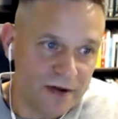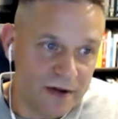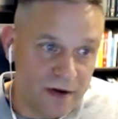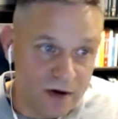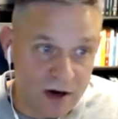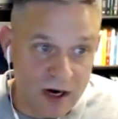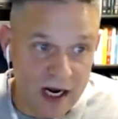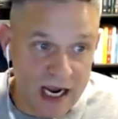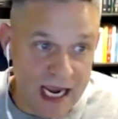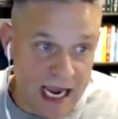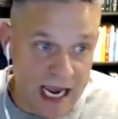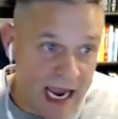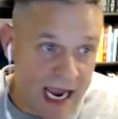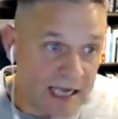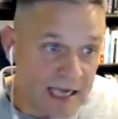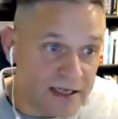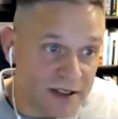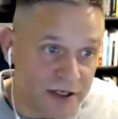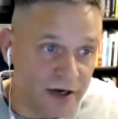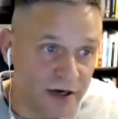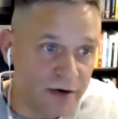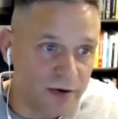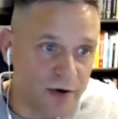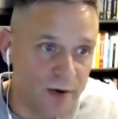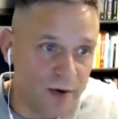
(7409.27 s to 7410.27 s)
and they're going to
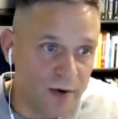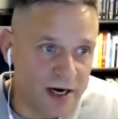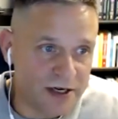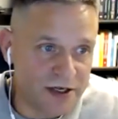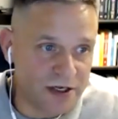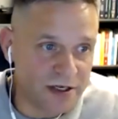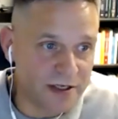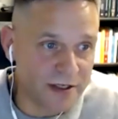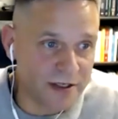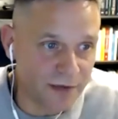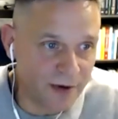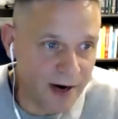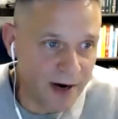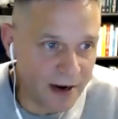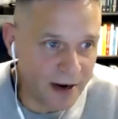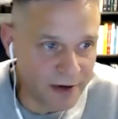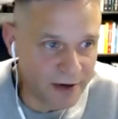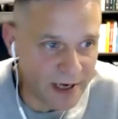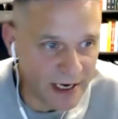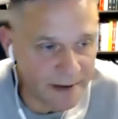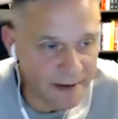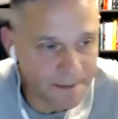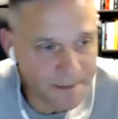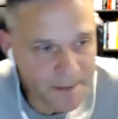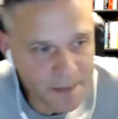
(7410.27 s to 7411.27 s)
ask you questions around
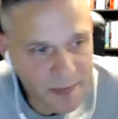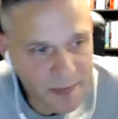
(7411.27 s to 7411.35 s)
it.